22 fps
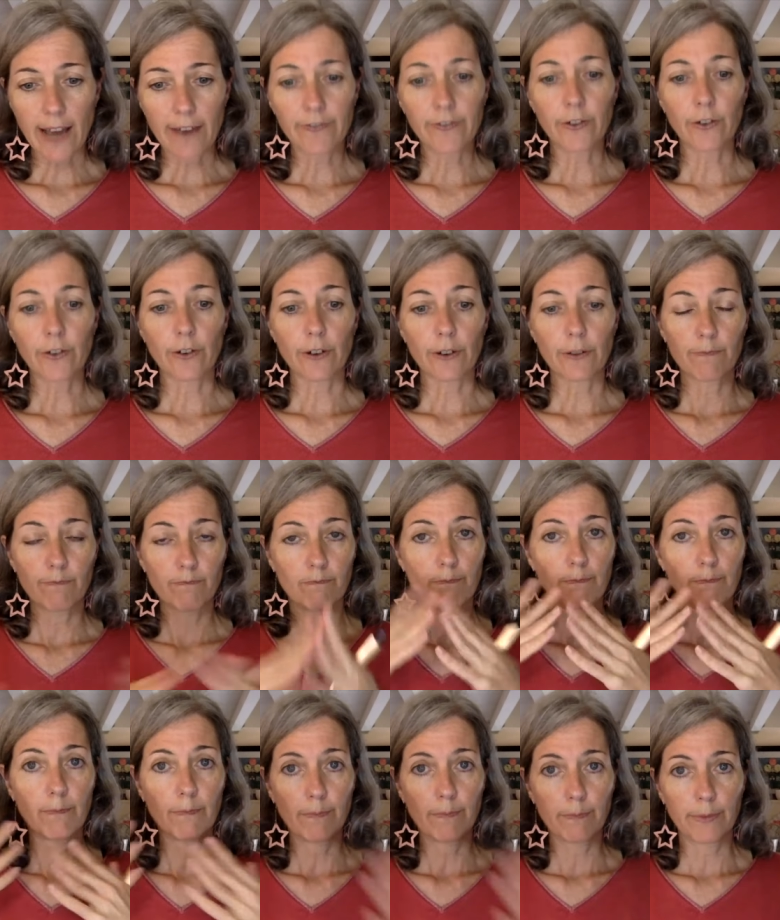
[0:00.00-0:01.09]
after,
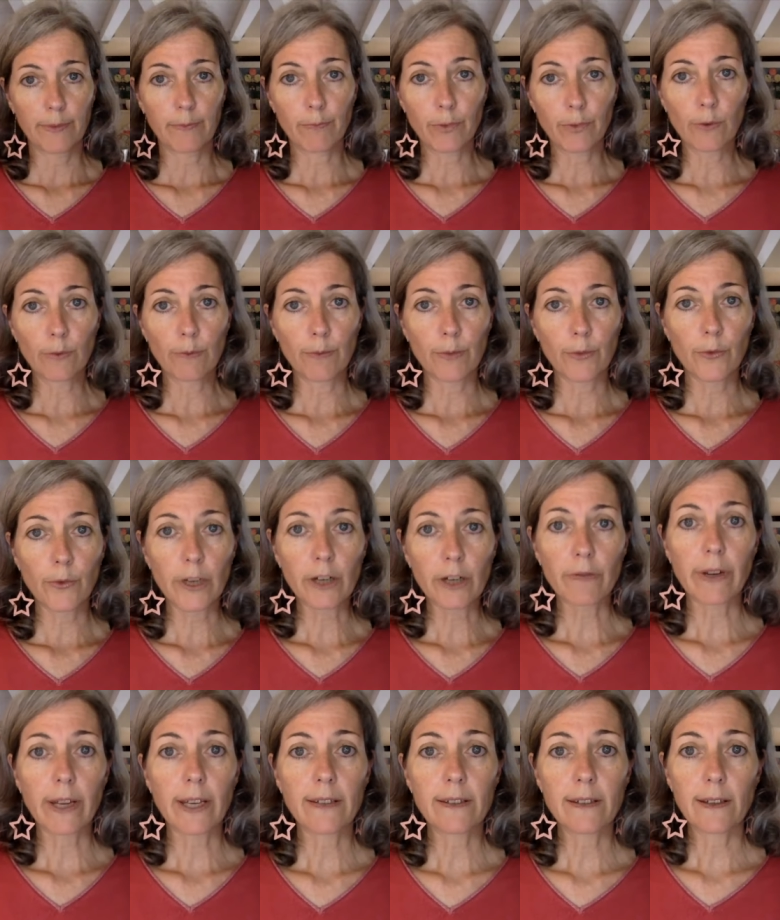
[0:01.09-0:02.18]
boom, we
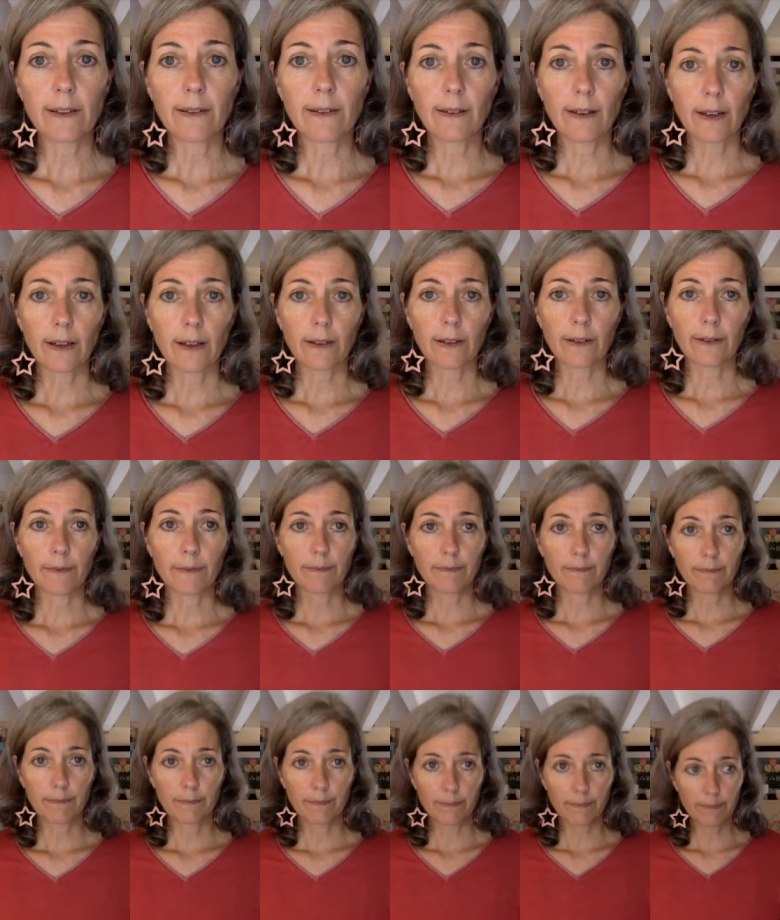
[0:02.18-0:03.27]
created um,